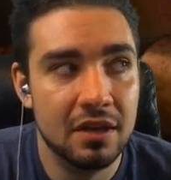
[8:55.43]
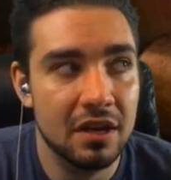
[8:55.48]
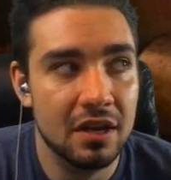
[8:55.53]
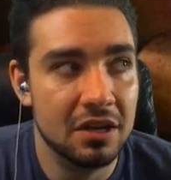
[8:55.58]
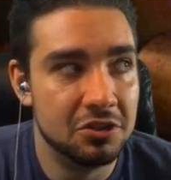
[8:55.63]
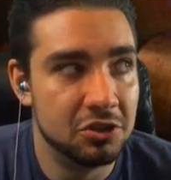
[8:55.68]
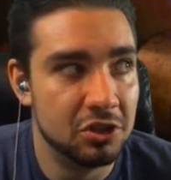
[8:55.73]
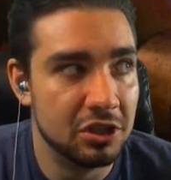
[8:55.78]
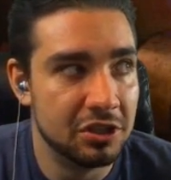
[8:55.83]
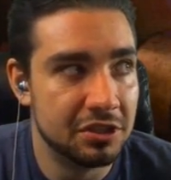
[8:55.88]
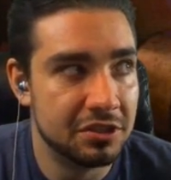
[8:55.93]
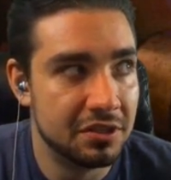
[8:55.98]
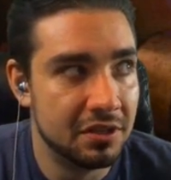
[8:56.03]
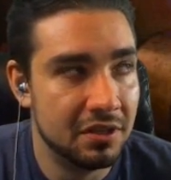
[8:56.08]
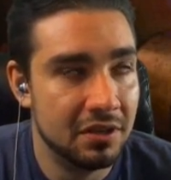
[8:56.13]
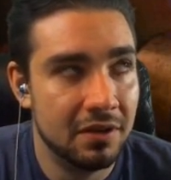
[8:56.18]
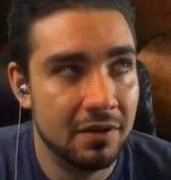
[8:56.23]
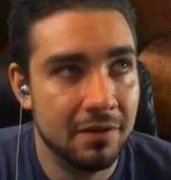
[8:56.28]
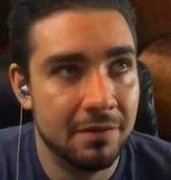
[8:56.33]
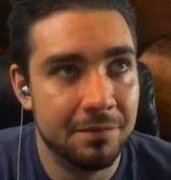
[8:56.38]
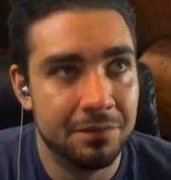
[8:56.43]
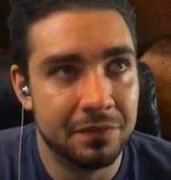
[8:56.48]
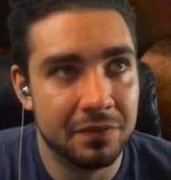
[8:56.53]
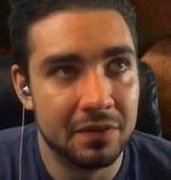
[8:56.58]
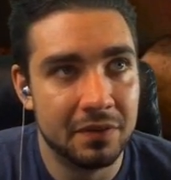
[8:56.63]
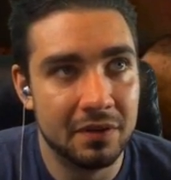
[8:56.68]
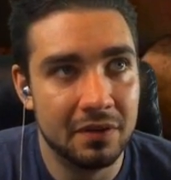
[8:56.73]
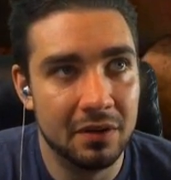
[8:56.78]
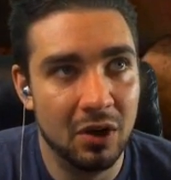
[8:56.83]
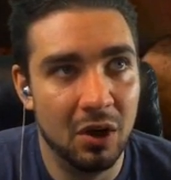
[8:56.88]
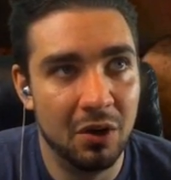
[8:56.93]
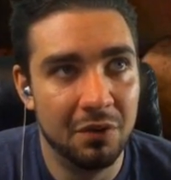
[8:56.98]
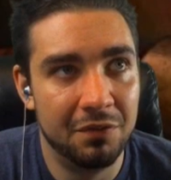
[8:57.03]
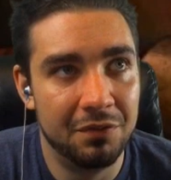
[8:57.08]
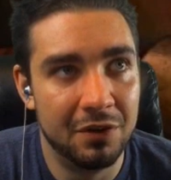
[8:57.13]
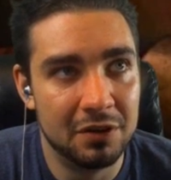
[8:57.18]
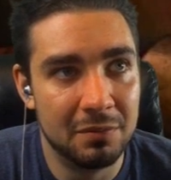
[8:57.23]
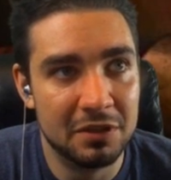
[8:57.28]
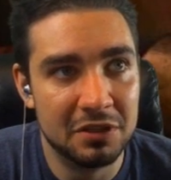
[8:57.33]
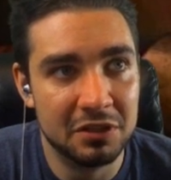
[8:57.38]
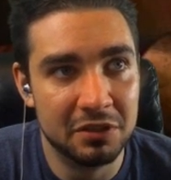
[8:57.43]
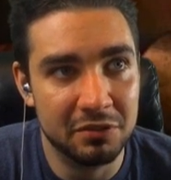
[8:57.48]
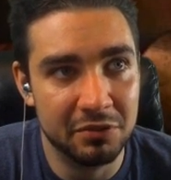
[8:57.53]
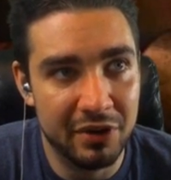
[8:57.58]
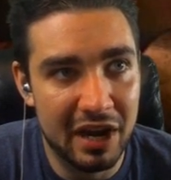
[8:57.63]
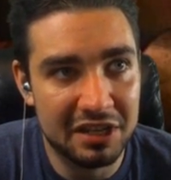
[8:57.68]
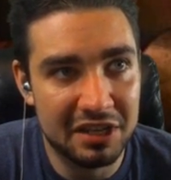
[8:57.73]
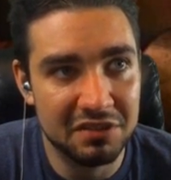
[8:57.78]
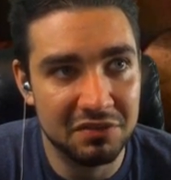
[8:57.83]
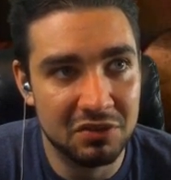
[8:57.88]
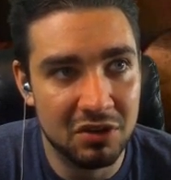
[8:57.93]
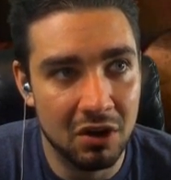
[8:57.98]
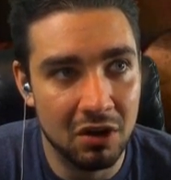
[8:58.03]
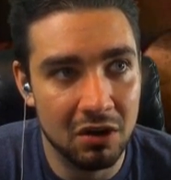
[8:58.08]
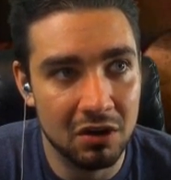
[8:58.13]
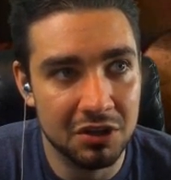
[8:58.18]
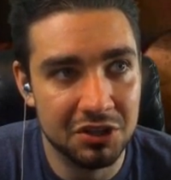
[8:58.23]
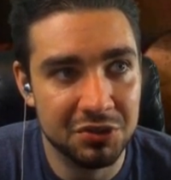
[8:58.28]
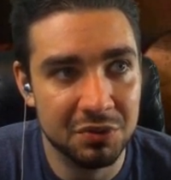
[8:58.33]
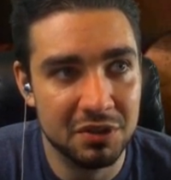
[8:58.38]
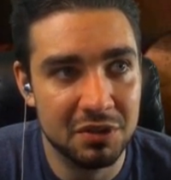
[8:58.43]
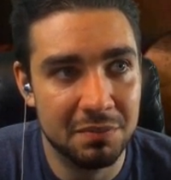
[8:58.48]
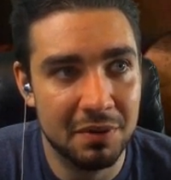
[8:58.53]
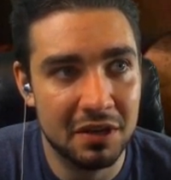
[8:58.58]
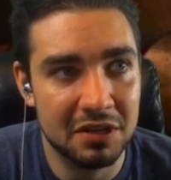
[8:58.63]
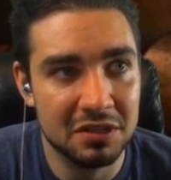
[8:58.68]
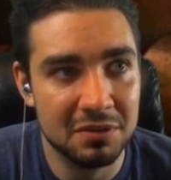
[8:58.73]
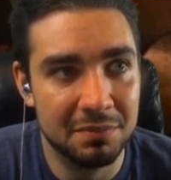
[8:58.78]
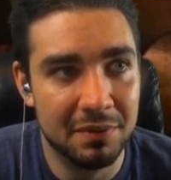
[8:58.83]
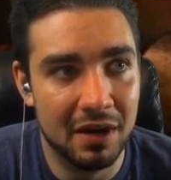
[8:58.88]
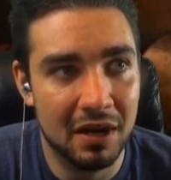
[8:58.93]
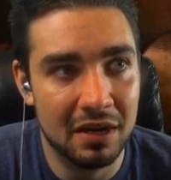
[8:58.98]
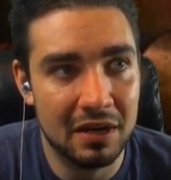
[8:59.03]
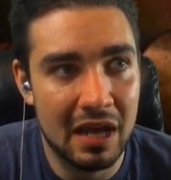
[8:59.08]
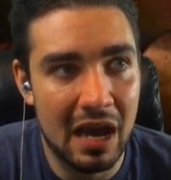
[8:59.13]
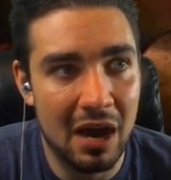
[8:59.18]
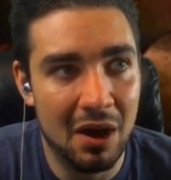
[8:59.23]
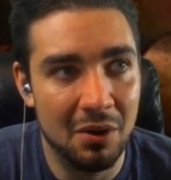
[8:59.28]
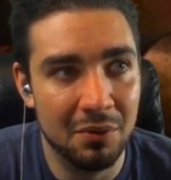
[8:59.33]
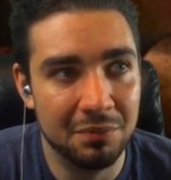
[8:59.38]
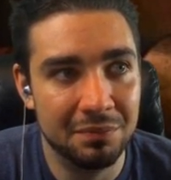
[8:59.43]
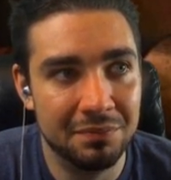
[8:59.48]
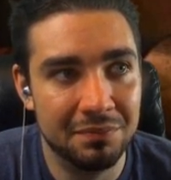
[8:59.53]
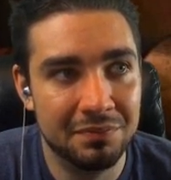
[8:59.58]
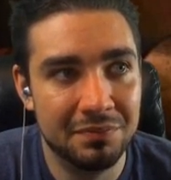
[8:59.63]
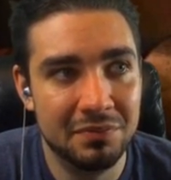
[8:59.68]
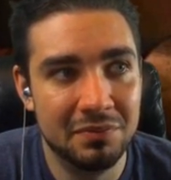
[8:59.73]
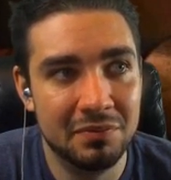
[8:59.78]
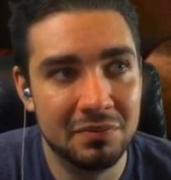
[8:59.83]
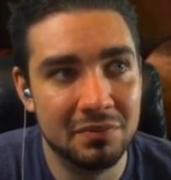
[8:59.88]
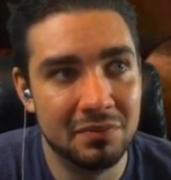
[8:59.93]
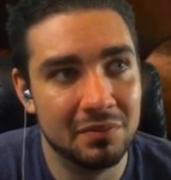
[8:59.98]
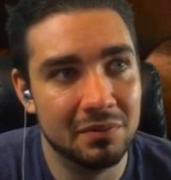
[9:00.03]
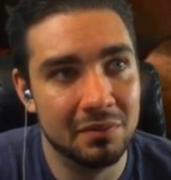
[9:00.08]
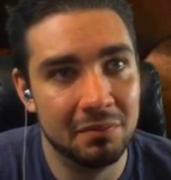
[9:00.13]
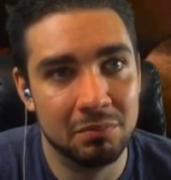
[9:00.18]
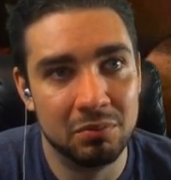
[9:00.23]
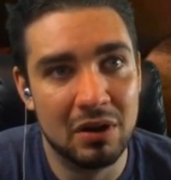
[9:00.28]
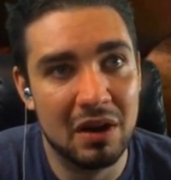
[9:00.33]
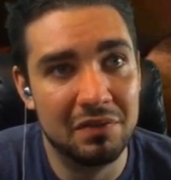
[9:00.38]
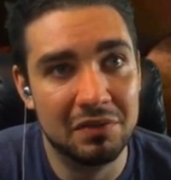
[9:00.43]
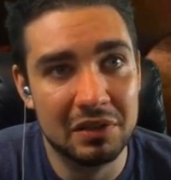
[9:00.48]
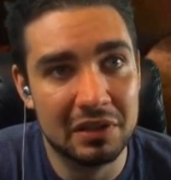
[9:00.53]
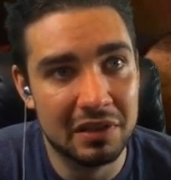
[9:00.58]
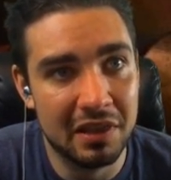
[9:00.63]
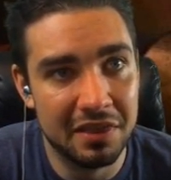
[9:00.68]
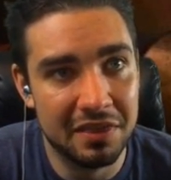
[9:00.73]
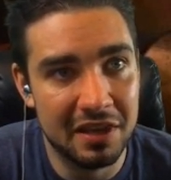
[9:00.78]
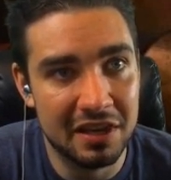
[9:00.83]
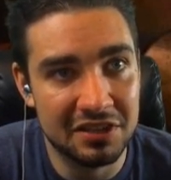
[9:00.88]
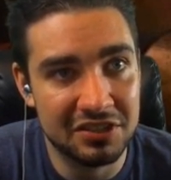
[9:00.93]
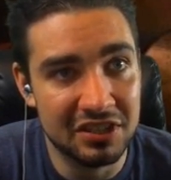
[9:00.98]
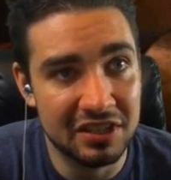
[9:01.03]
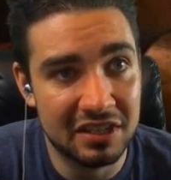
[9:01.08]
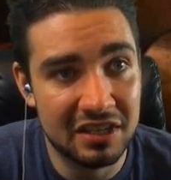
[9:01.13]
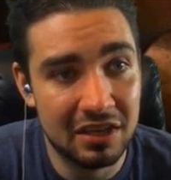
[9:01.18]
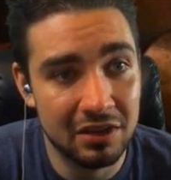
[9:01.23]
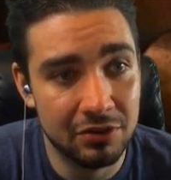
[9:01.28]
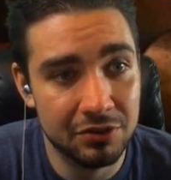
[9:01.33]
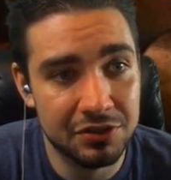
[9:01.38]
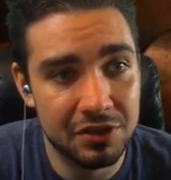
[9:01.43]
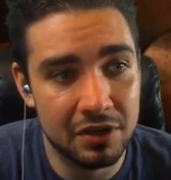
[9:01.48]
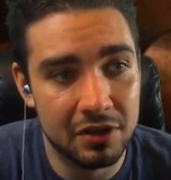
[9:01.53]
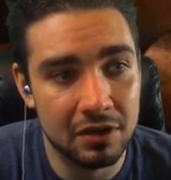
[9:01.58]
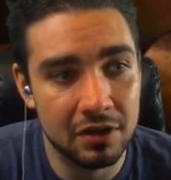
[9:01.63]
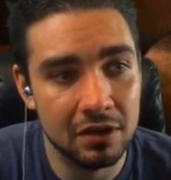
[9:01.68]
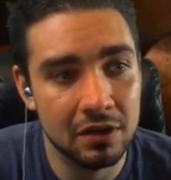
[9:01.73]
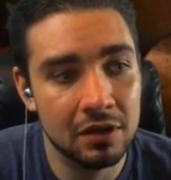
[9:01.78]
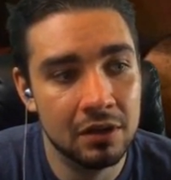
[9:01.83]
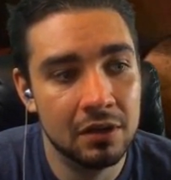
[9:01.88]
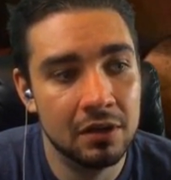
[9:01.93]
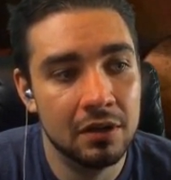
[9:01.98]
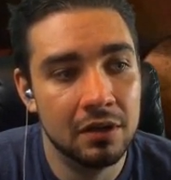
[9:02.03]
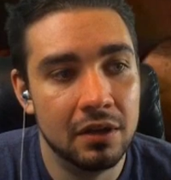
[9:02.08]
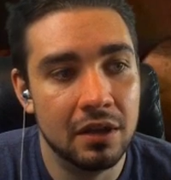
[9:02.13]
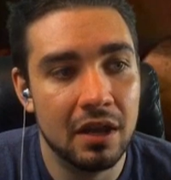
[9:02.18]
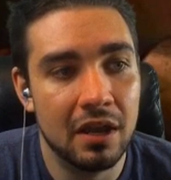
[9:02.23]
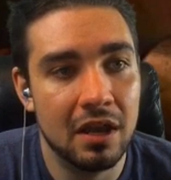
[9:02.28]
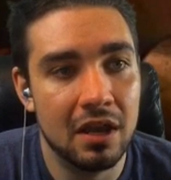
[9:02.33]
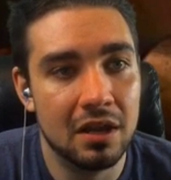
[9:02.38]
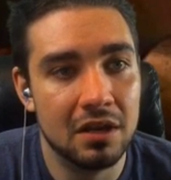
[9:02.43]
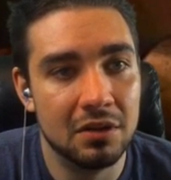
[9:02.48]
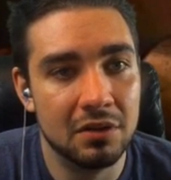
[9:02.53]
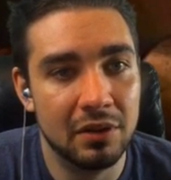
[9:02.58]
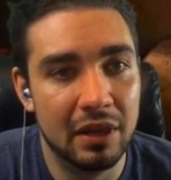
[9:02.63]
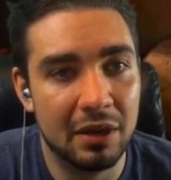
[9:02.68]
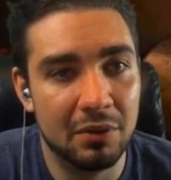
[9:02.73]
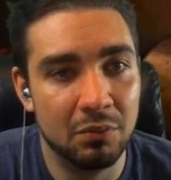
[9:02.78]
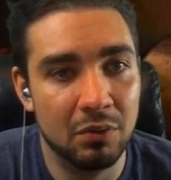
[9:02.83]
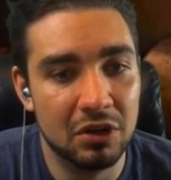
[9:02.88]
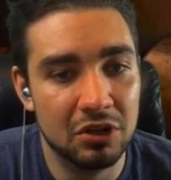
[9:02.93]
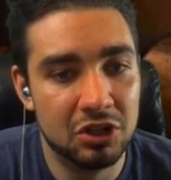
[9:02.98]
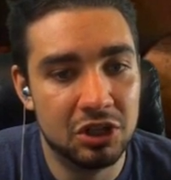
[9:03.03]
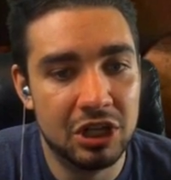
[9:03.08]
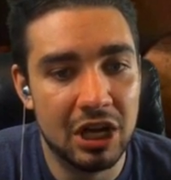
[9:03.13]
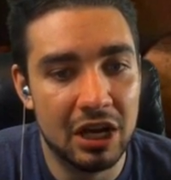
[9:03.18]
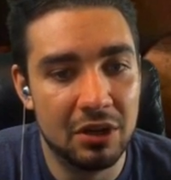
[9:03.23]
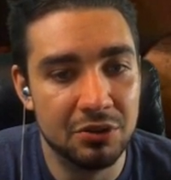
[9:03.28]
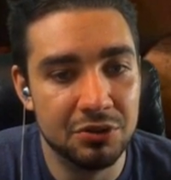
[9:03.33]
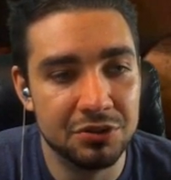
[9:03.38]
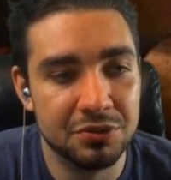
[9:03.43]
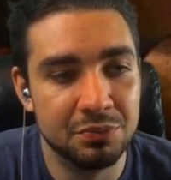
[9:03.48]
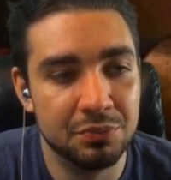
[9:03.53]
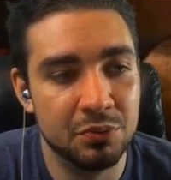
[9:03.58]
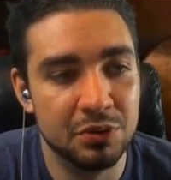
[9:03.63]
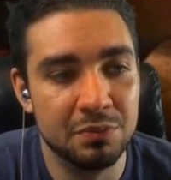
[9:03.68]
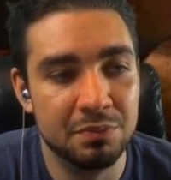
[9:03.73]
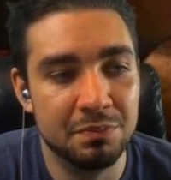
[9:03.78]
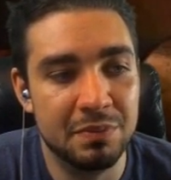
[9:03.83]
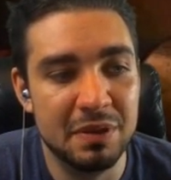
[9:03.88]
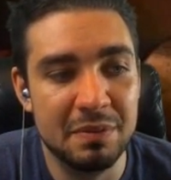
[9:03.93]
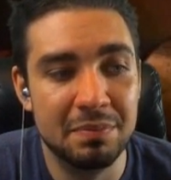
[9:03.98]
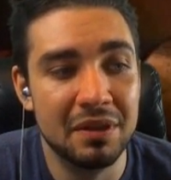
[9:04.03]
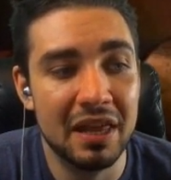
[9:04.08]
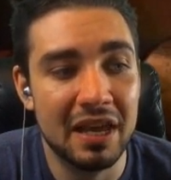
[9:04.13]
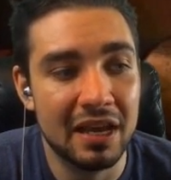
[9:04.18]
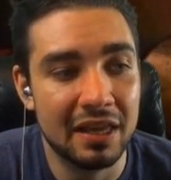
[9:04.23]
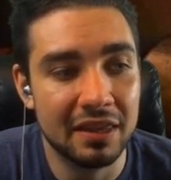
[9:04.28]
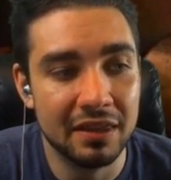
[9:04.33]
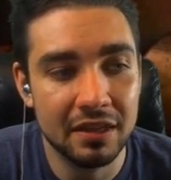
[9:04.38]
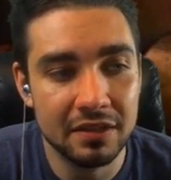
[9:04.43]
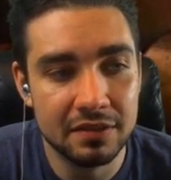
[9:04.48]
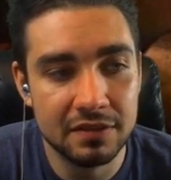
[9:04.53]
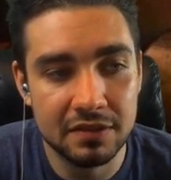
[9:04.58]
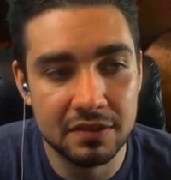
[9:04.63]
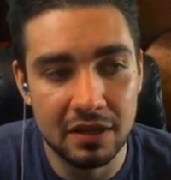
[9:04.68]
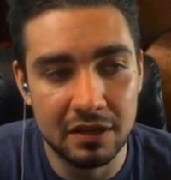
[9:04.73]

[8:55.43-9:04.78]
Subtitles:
It's just a fundamentally reactive card, so it depends upon how prevalent the things it kills are and like what shells would be playing this.